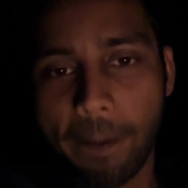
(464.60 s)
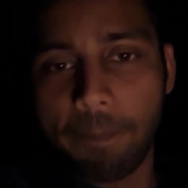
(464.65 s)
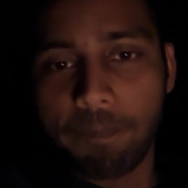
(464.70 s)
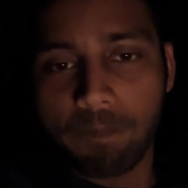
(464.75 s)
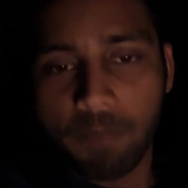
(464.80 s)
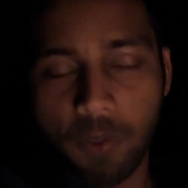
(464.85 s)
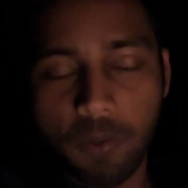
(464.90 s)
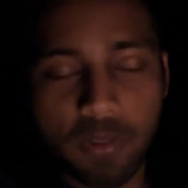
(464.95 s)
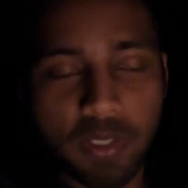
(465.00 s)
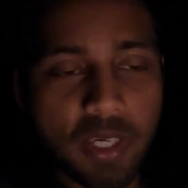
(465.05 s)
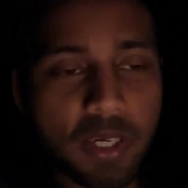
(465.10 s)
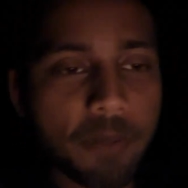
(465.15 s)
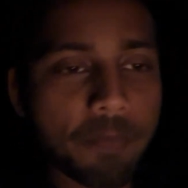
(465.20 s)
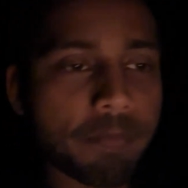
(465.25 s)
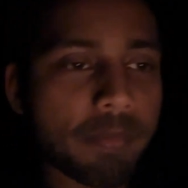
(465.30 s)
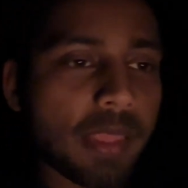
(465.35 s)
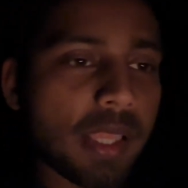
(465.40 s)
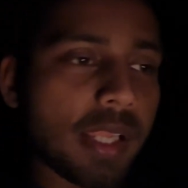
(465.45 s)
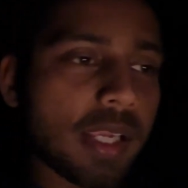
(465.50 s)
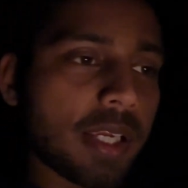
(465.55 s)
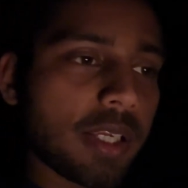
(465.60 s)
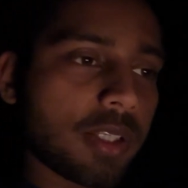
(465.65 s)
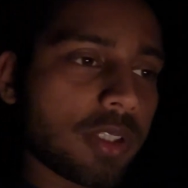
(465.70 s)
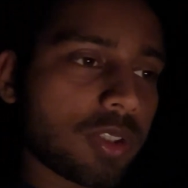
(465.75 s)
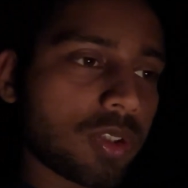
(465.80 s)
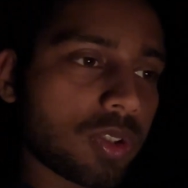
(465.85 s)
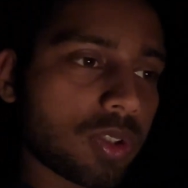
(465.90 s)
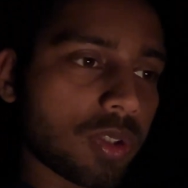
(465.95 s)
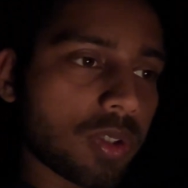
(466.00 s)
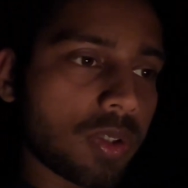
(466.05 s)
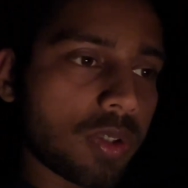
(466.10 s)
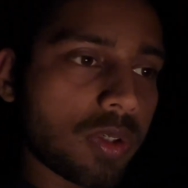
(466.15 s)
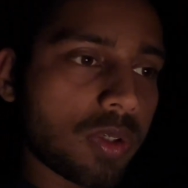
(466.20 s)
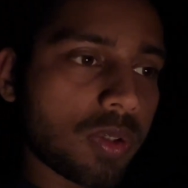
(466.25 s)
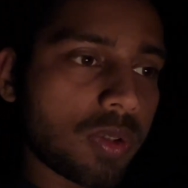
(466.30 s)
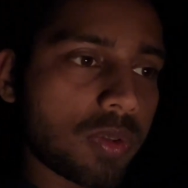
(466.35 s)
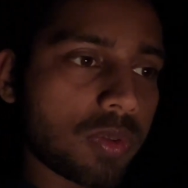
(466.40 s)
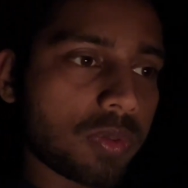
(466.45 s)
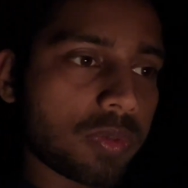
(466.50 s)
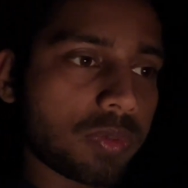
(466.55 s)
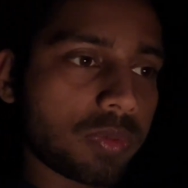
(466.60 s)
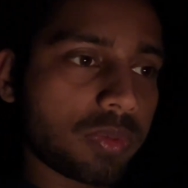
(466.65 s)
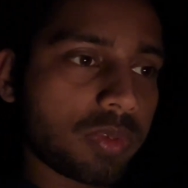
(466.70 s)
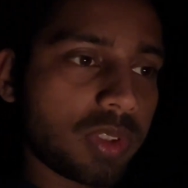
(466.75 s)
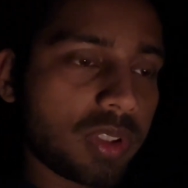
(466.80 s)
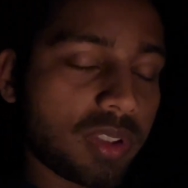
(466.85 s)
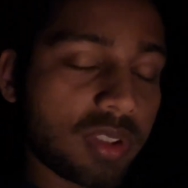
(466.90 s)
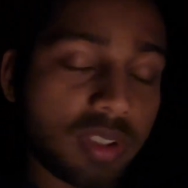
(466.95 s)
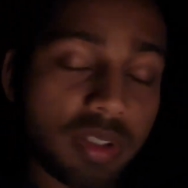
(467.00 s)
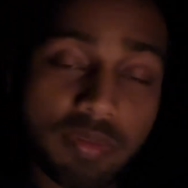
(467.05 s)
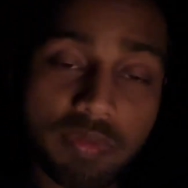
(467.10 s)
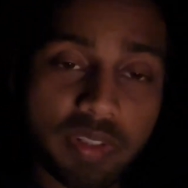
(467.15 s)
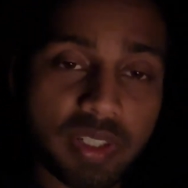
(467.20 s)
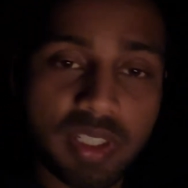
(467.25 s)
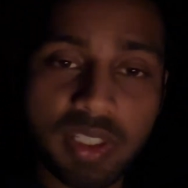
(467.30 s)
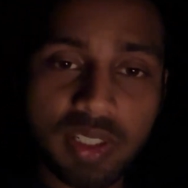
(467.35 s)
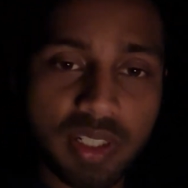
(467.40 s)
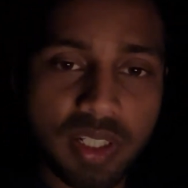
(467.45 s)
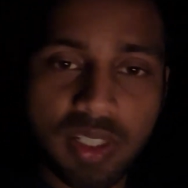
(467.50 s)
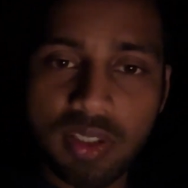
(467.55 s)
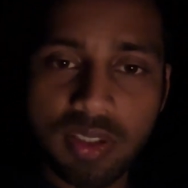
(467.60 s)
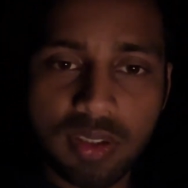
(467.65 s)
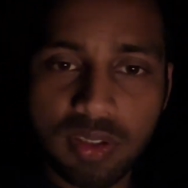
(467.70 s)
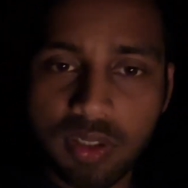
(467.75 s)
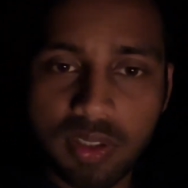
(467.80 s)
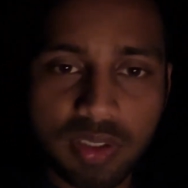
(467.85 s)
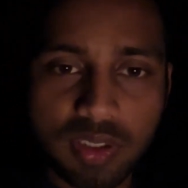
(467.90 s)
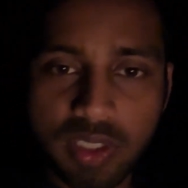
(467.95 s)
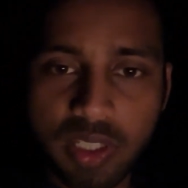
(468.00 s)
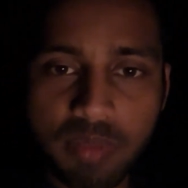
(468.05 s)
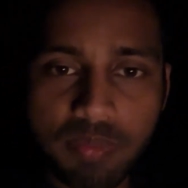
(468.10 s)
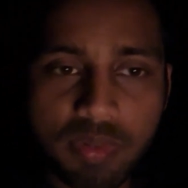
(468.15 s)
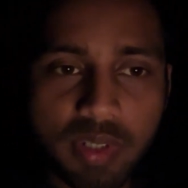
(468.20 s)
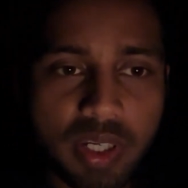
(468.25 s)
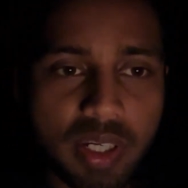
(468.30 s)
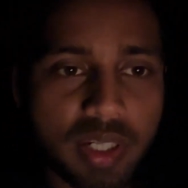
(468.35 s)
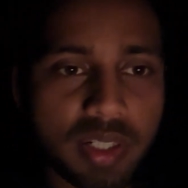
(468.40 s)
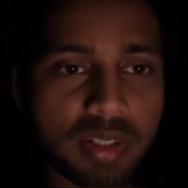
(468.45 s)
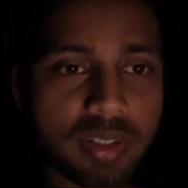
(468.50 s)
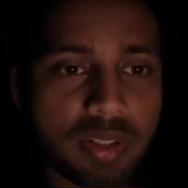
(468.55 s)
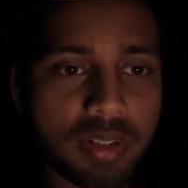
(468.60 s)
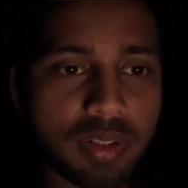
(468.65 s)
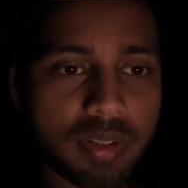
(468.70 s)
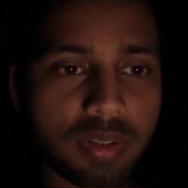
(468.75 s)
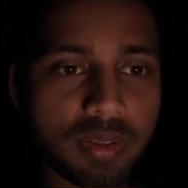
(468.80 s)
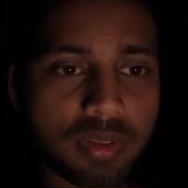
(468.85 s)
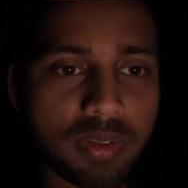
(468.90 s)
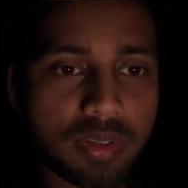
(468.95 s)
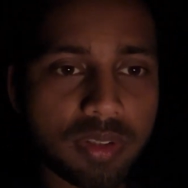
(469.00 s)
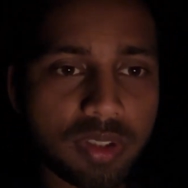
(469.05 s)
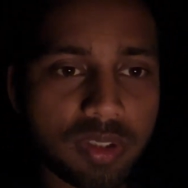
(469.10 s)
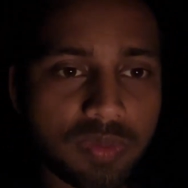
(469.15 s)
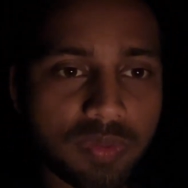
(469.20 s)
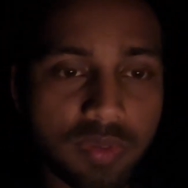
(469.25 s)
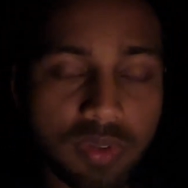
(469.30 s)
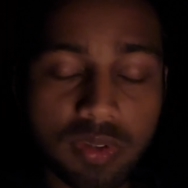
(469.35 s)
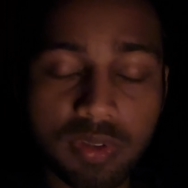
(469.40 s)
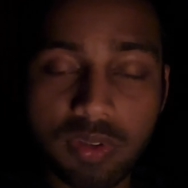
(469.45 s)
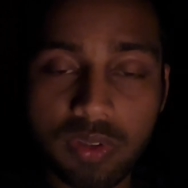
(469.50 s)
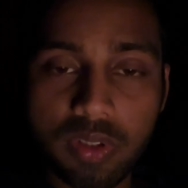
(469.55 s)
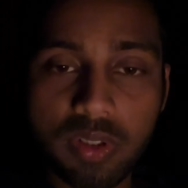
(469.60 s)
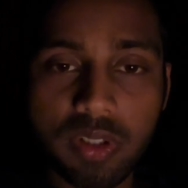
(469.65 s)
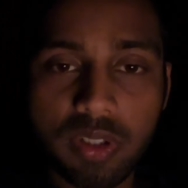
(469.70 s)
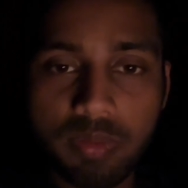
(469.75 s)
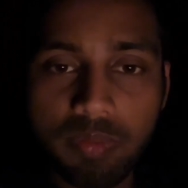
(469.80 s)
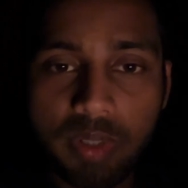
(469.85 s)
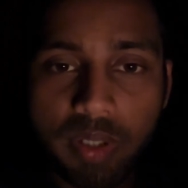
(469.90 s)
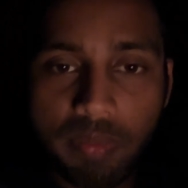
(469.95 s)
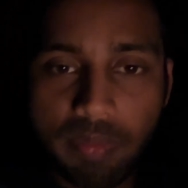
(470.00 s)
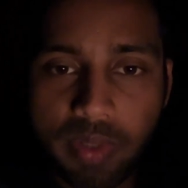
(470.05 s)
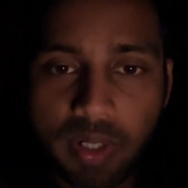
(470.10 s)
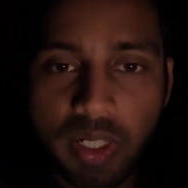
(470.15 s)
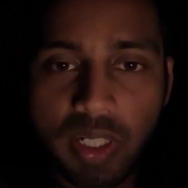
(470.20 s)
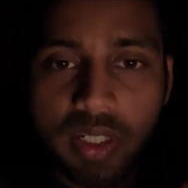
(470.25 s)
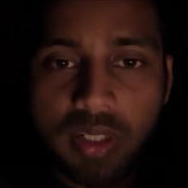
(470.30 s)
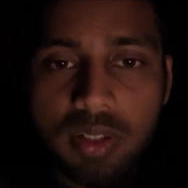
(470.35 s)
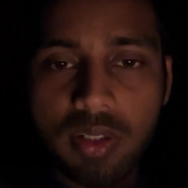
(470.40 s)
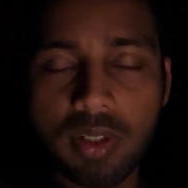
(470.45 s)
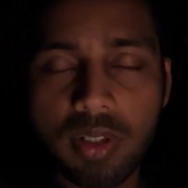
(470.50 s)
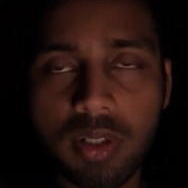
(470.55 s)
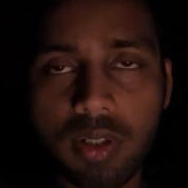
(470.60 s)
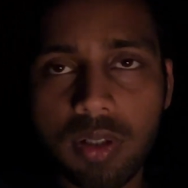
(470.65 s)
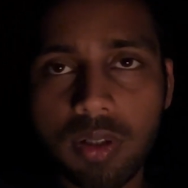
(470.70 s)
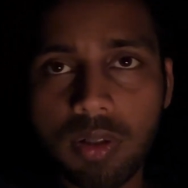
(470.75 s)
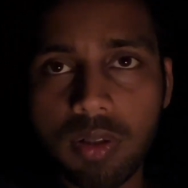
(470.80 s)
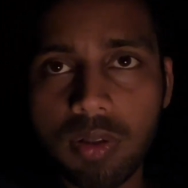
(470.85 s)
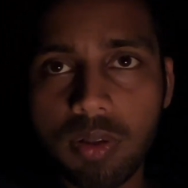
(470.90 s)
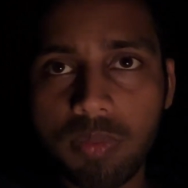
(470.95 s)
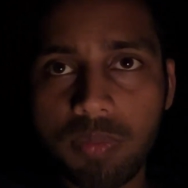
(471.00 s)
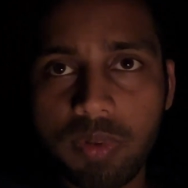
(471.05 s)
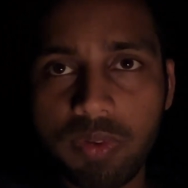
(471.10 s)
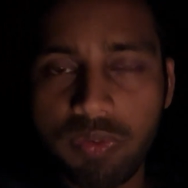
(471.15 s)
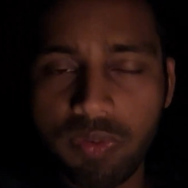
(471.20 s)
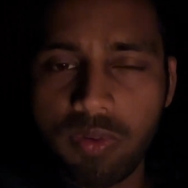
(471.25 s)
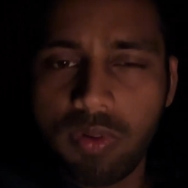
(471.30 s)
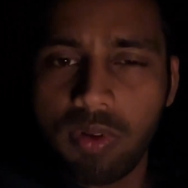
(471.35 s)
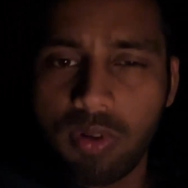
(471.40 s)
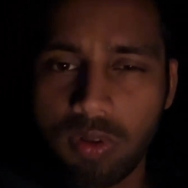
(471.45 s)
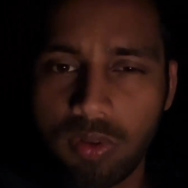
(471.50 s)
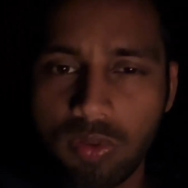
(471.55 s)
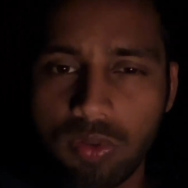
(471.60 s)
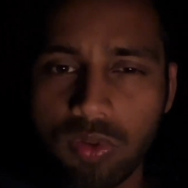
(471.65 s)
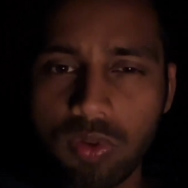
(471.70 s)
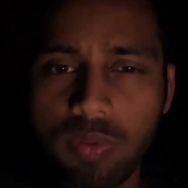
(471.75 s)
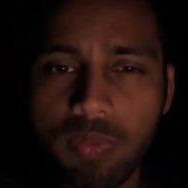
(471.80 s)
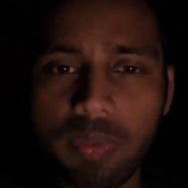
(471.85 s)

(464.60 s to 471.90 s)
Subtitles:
Okay, so this is a very nice concept, and this was there in my mind before also.